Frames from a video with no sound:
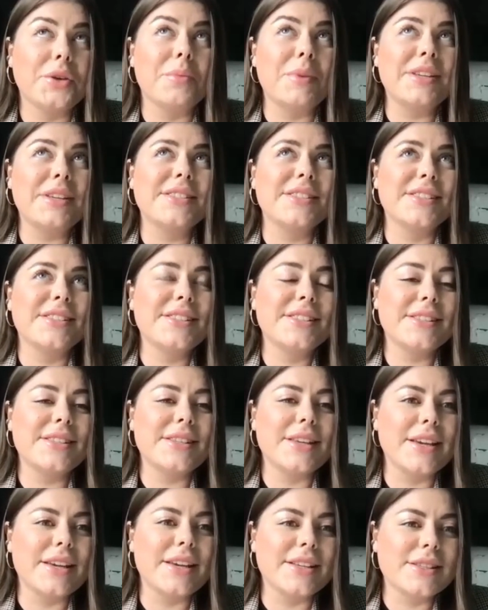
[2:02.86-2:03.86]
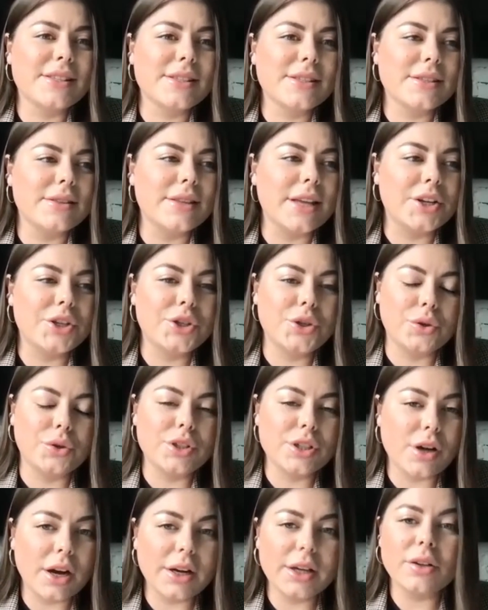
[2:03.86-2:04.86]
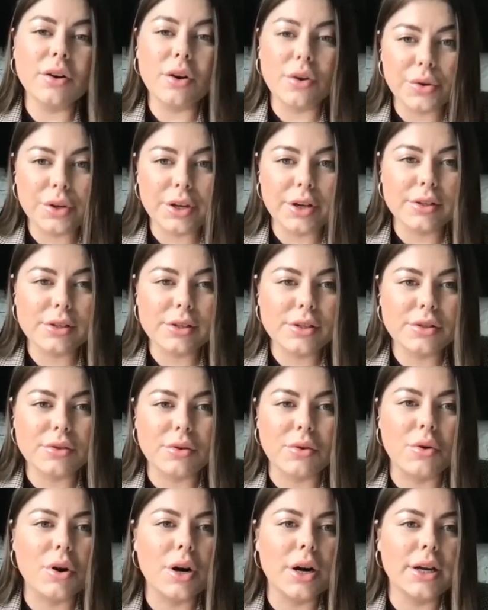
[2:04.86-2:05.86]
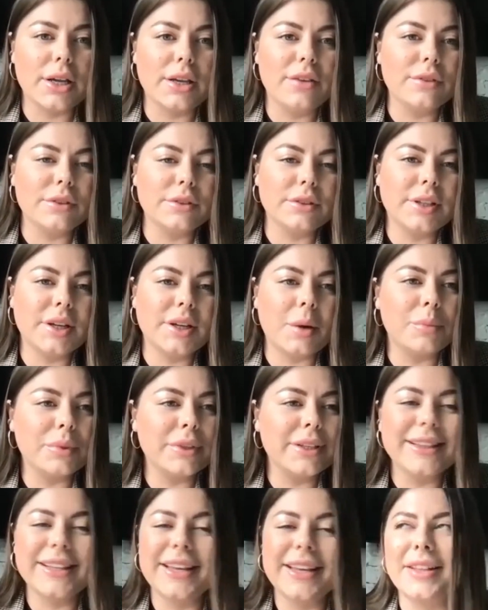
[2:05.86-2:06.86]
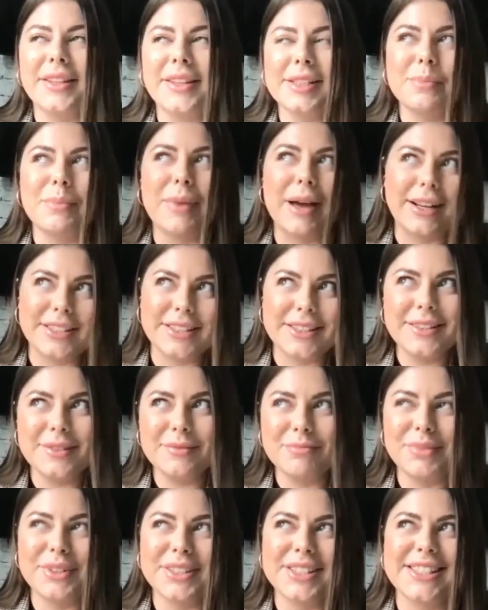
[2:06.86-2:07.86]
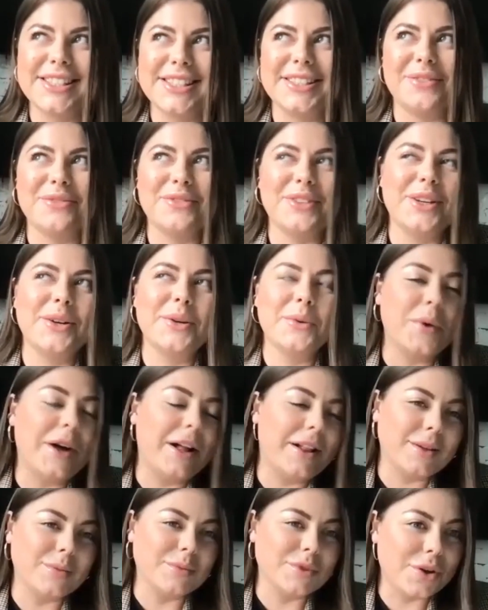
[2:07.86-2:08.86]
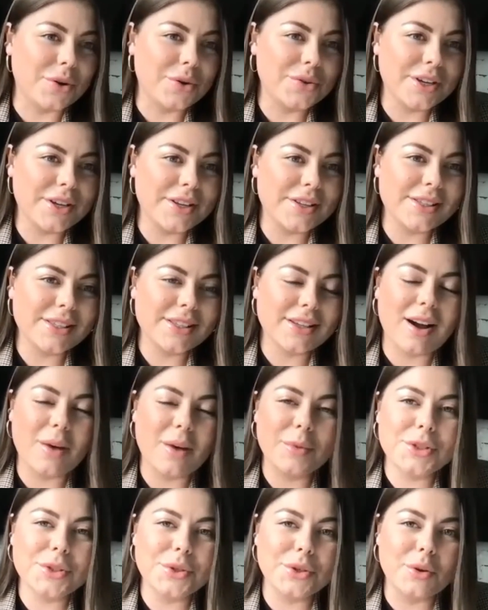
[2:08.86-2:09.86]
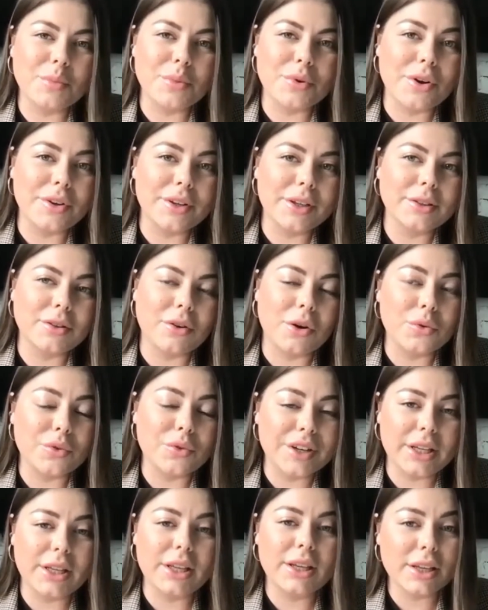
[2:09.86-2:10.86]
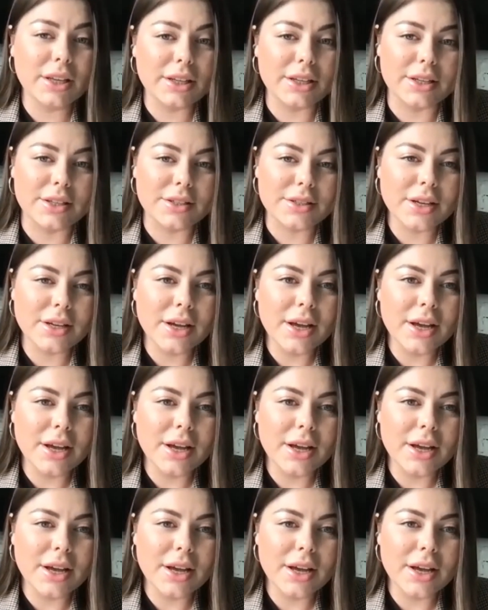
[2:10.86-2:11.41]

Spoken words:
business is that your target audience, or even completely unexpected but still very welcomed audience, coming to your product already hit it.